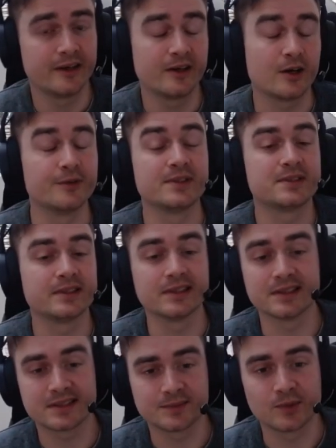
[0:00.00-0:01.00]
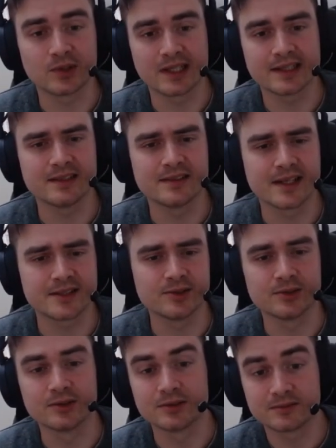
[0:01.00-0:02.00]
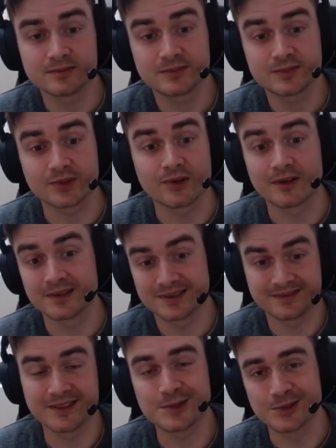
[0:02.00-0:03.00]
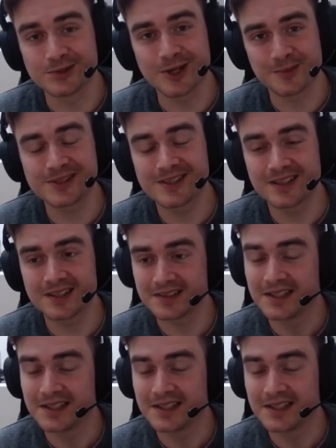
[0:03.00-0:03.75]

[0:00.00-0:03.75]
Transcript: Obviously it's more likely that you draw the 2 copy card,